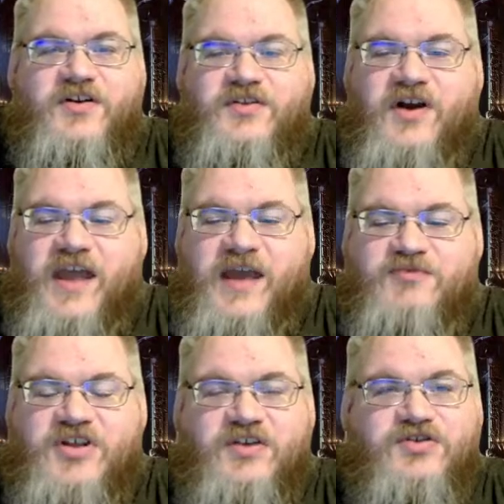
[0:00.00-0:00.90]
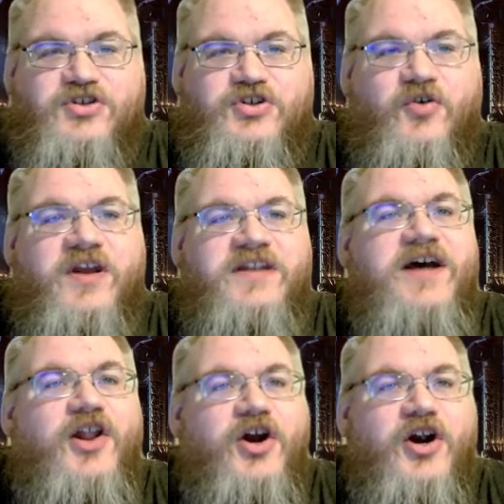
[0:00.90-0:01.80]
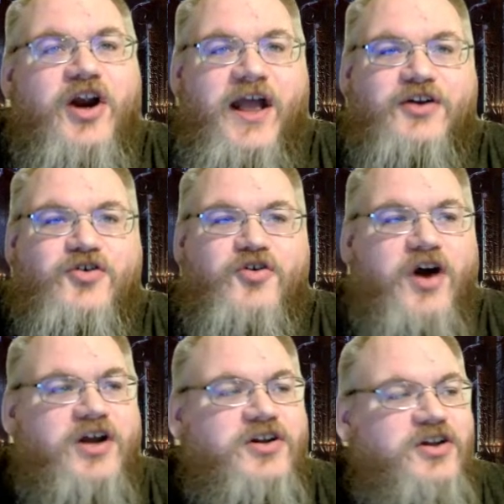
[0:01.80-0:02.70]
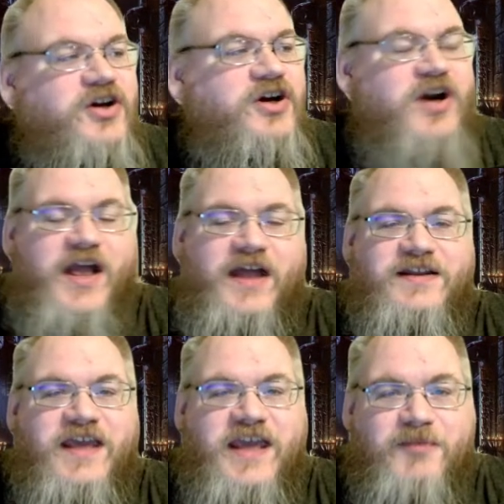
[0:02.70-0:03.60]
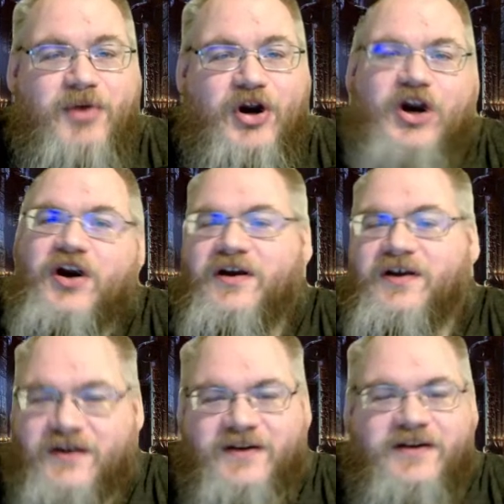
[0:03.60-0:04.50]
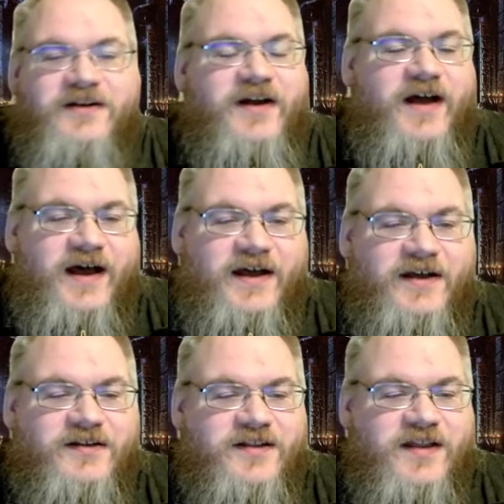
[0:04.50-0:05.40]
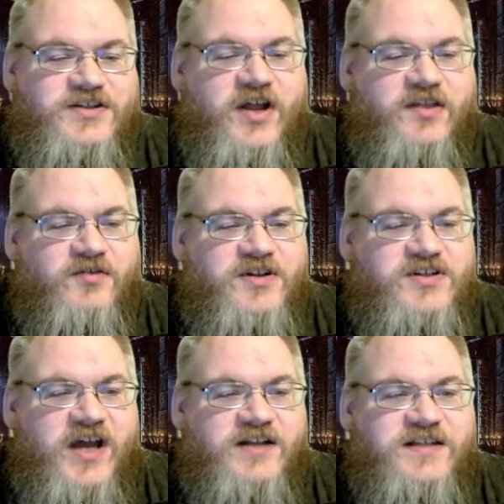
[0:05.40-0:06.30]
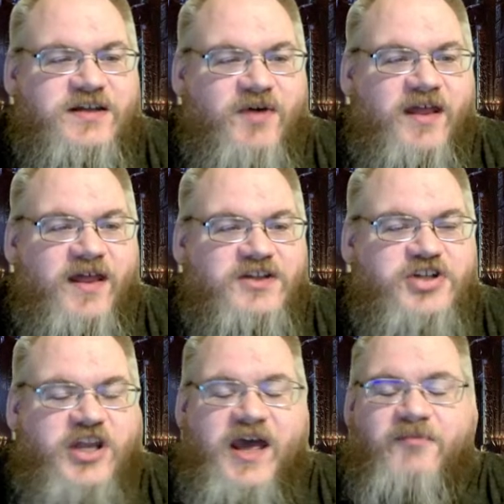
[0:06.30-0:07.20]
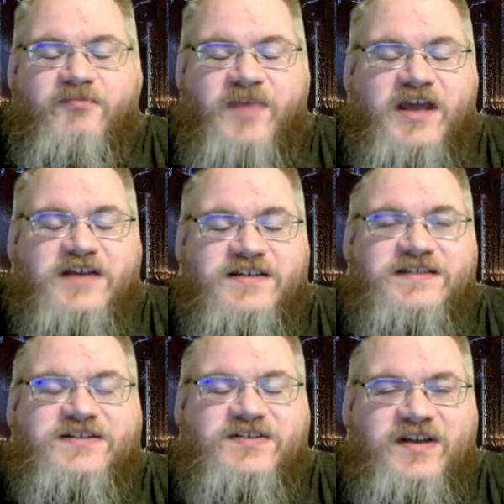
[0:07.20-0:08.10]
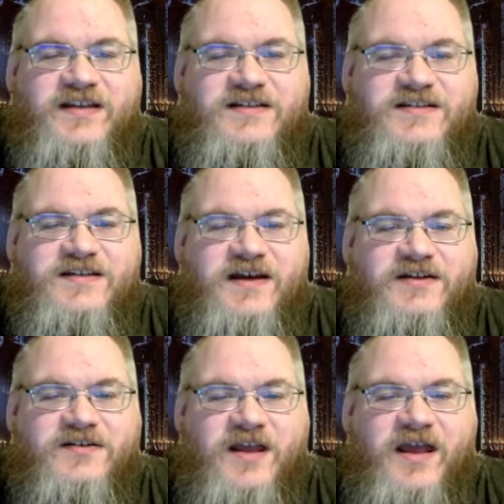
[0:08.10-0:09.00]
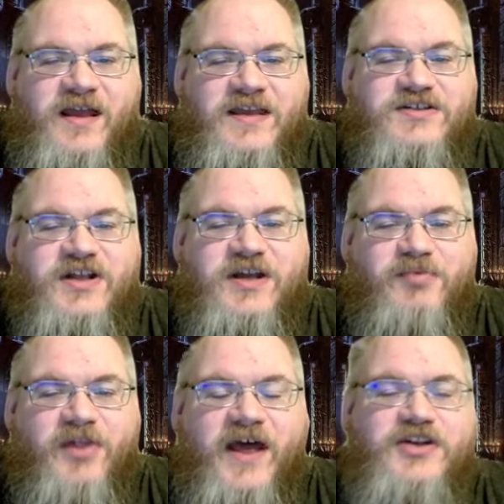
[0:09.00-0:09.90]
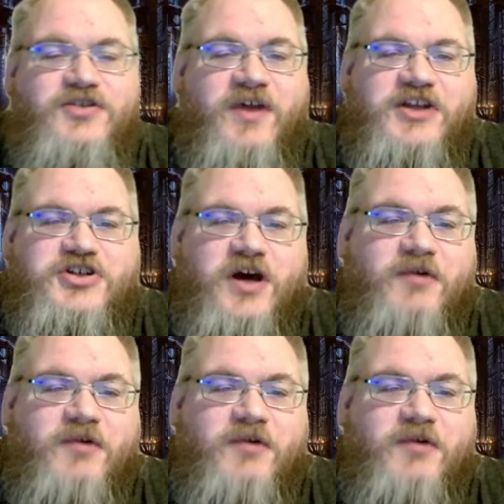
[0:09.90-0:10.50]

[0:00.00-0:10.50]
There are games that use storyteller and chronicler and keeper uh, oh, sure. another reason, honestly, why I like GM because it's it's uh, easily applied to any genre.